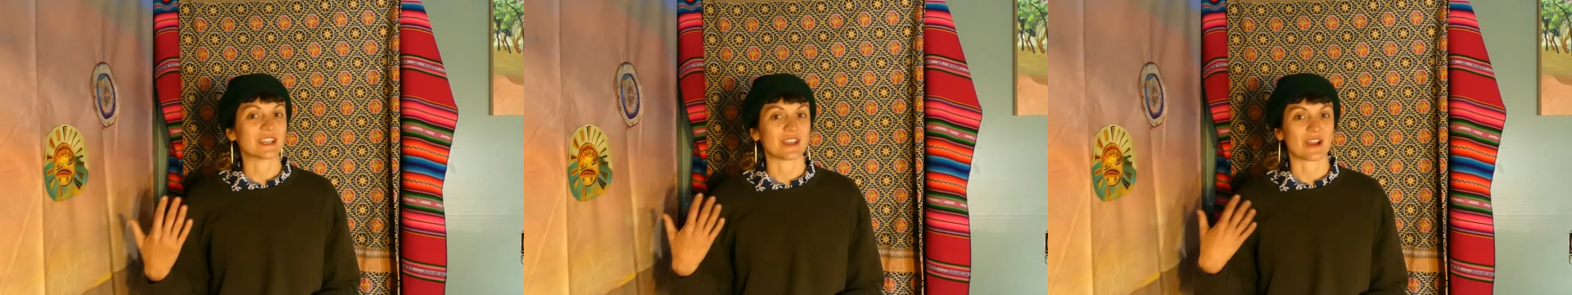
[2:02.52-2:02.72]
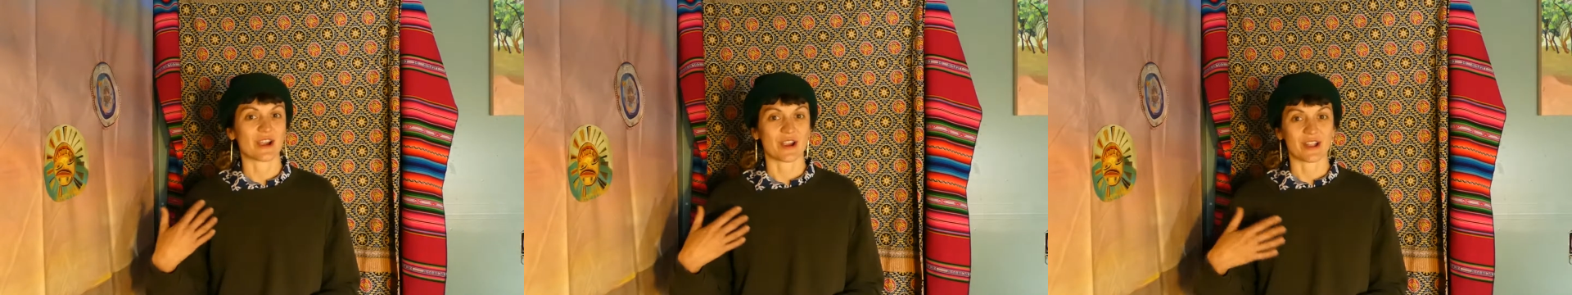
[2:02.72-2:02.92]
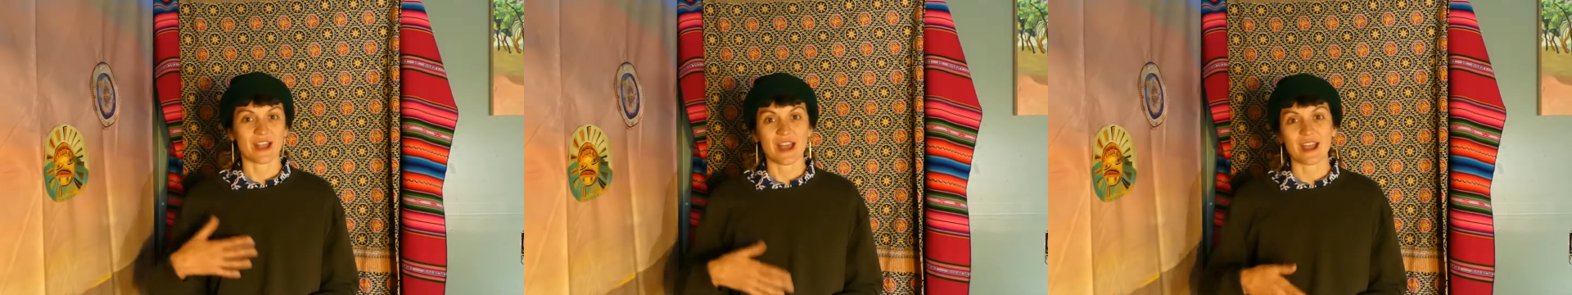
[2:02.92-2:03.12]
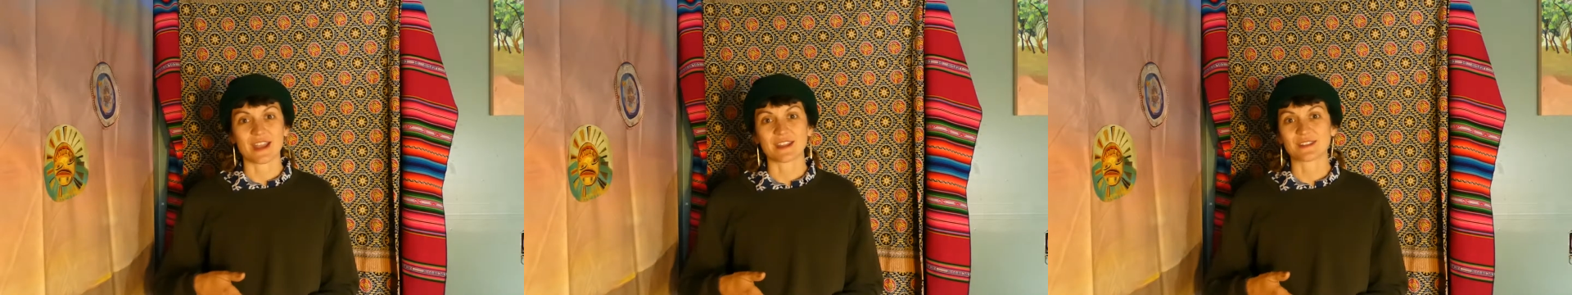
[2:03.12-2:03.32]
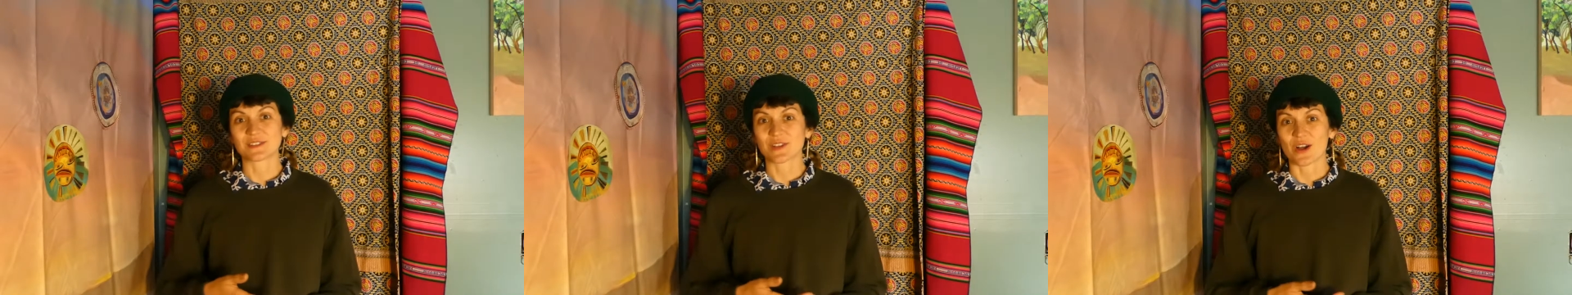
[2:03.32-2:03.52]
our
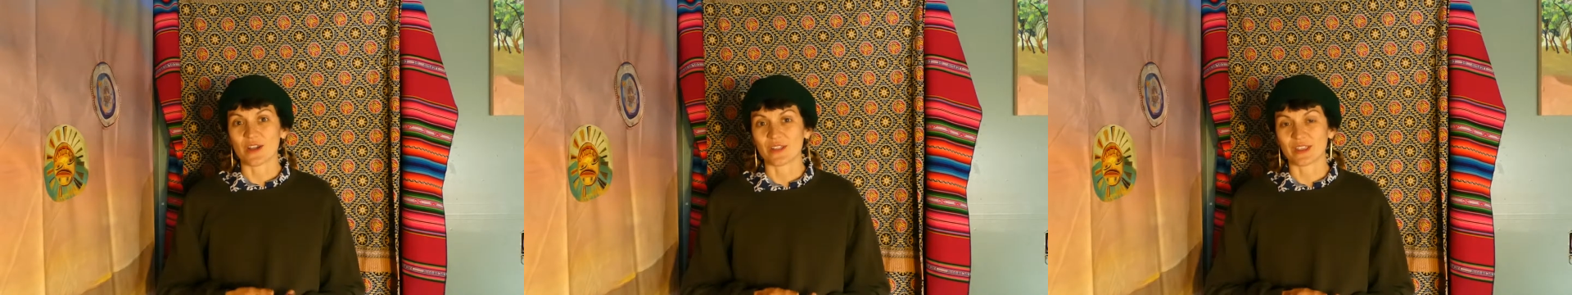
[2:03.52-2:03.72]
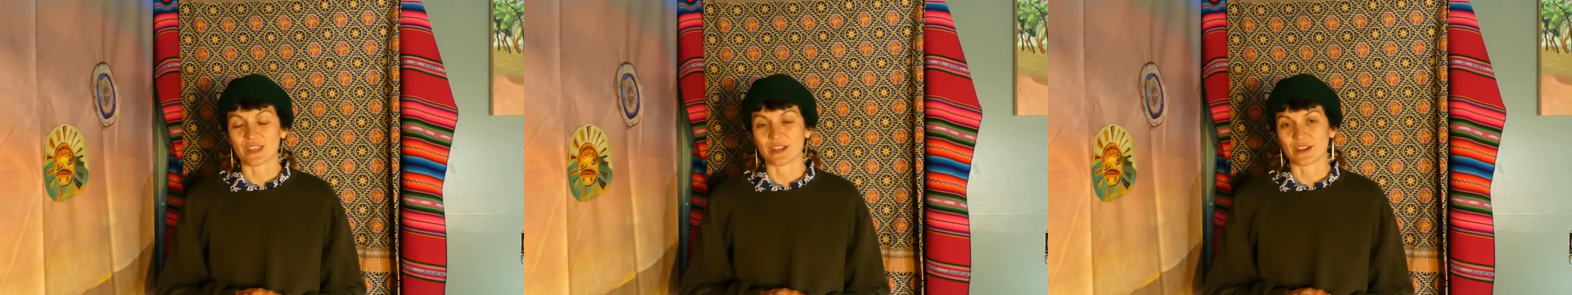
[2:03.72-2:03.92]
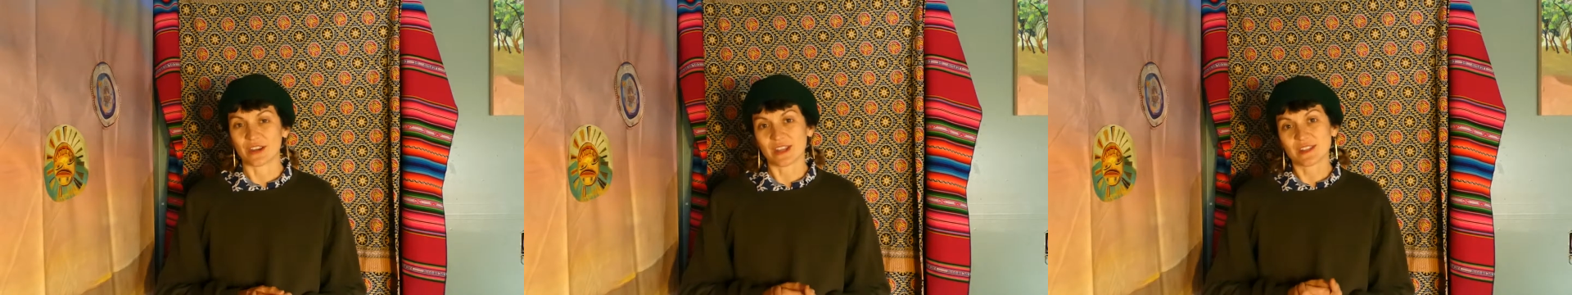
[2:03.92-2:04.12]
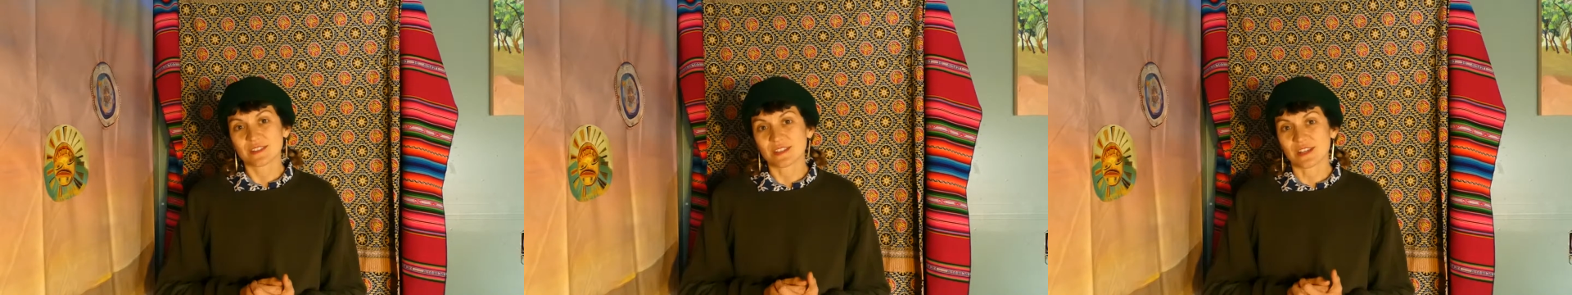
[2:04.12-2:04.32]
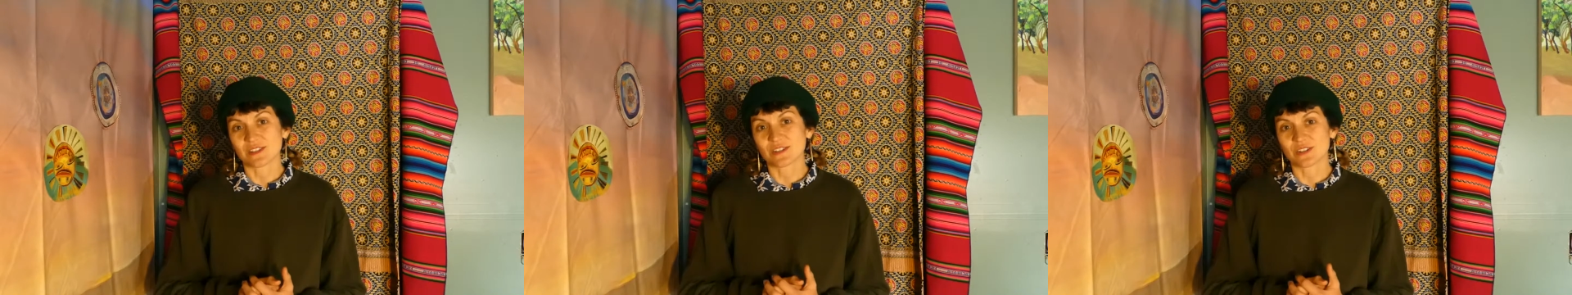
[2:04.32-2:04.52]
guides, calling in our
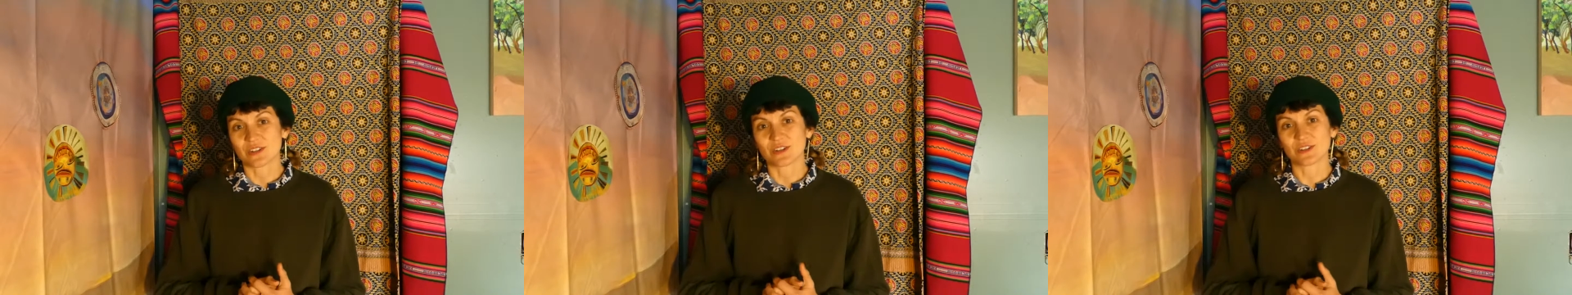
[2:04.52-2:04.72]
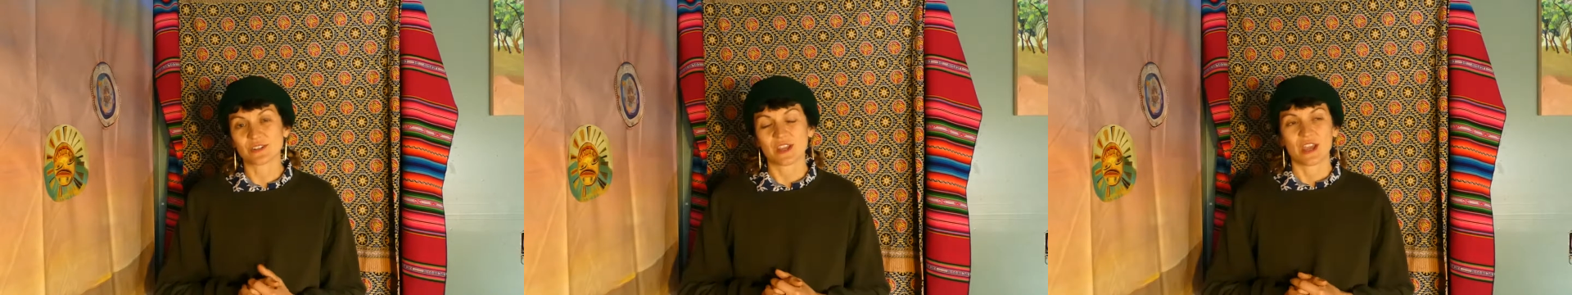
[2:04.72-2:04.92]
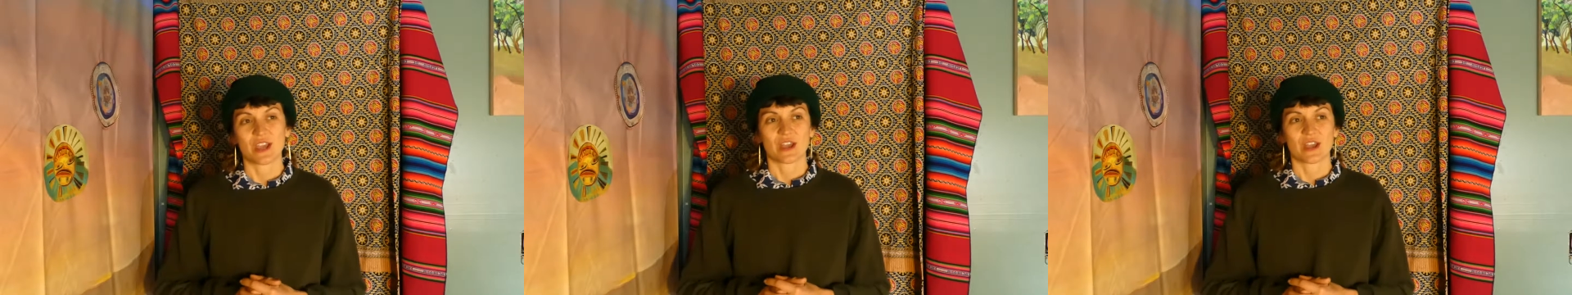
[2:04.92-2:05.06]
ancestors,